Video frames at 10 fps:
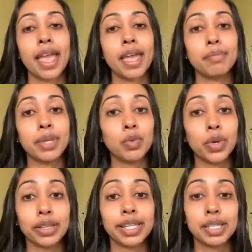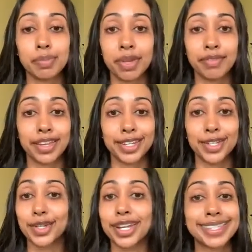And be willing to pivot.
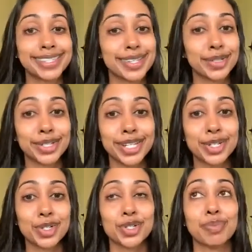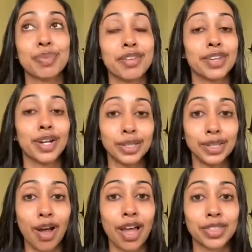You're going to see your teachers pivot a
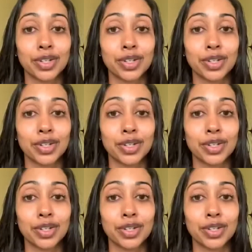lot.